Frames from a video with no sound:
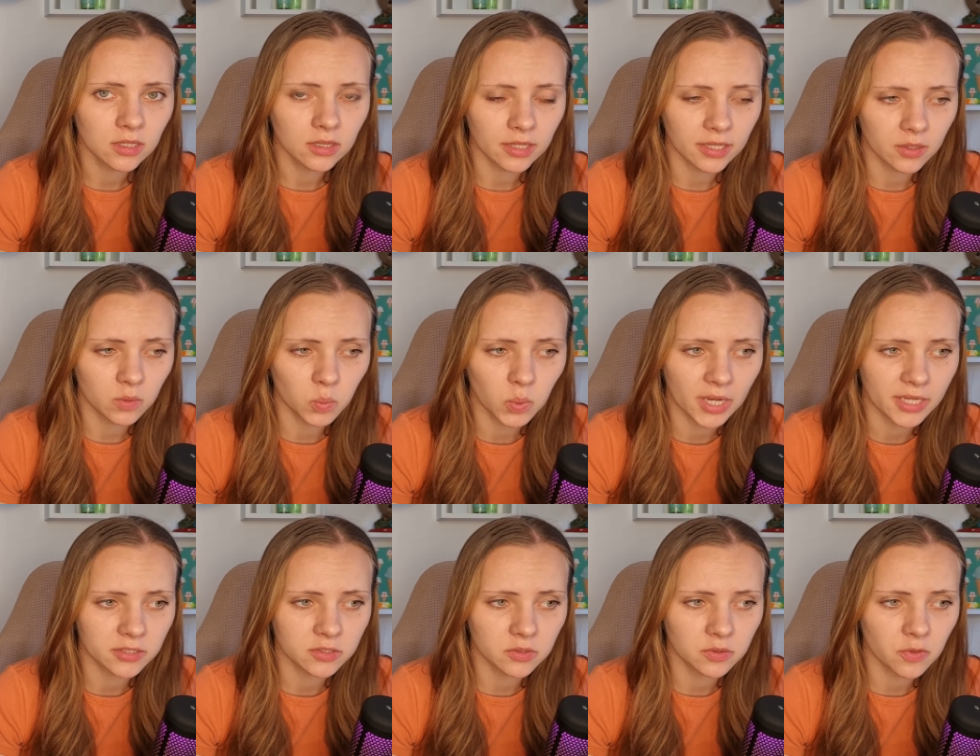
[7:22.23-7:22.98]
Like,
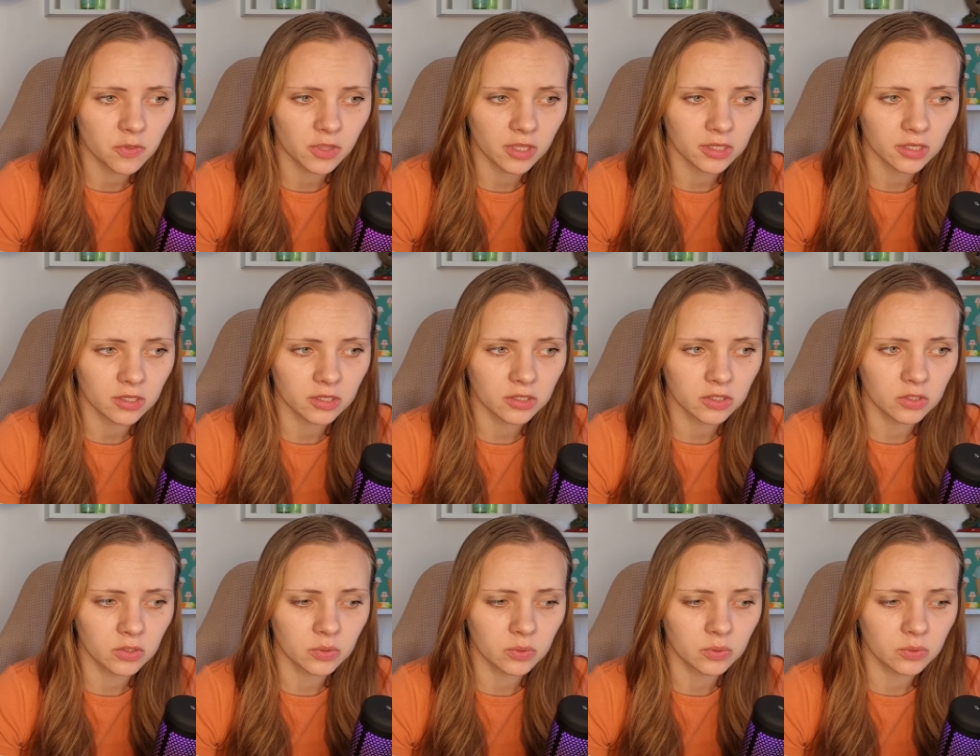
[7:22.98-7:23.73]
why do you
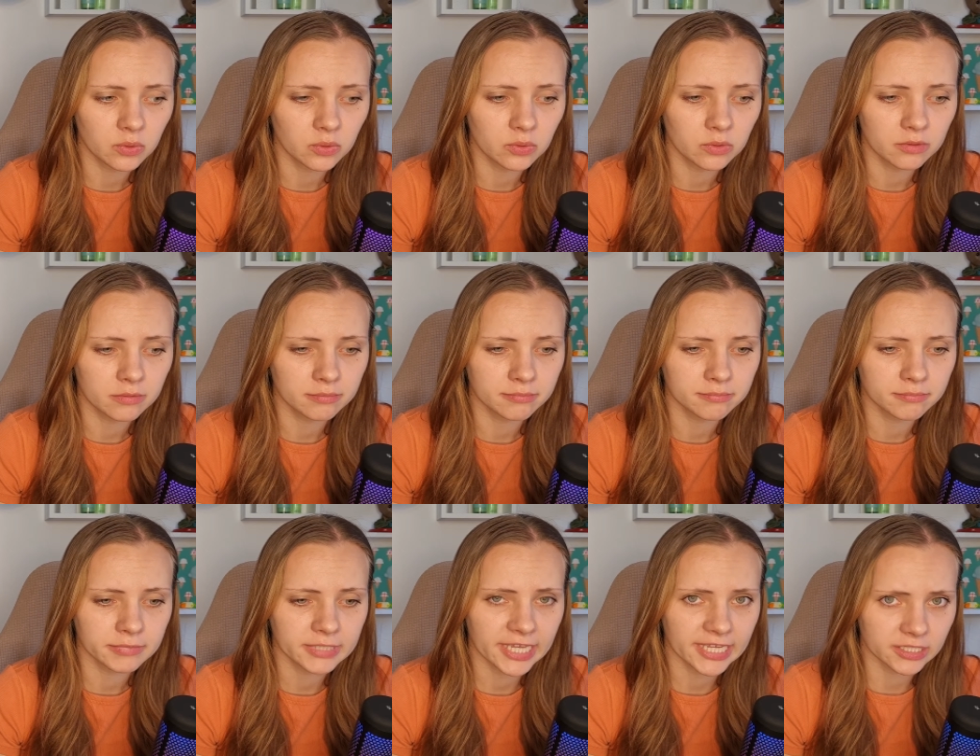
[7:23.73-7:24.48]
think you
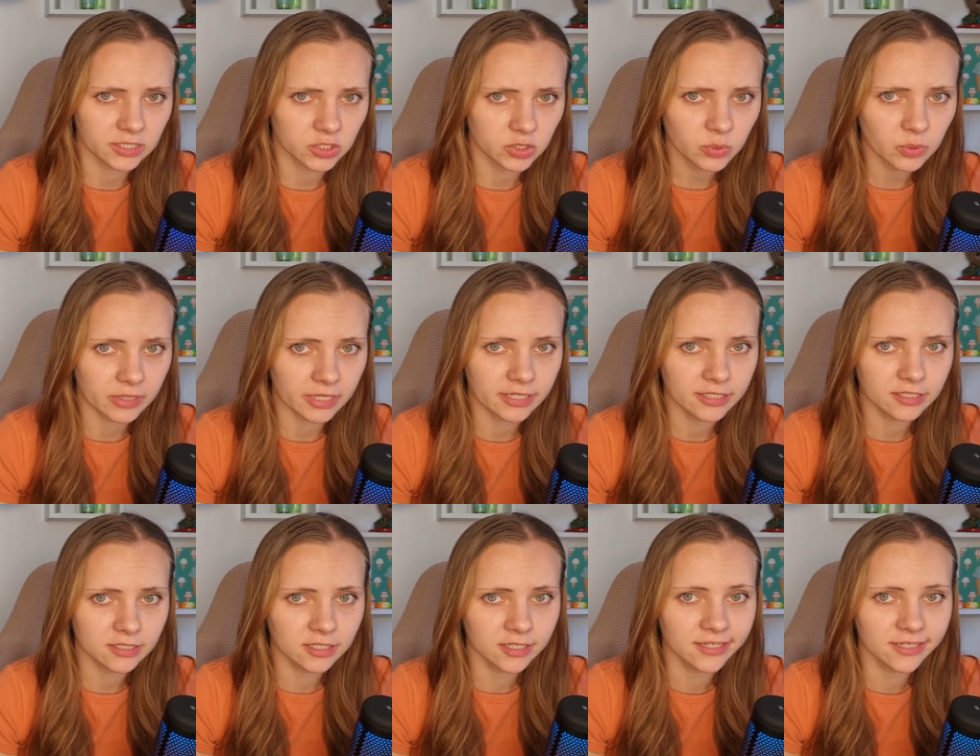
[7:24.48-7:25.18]
can do it?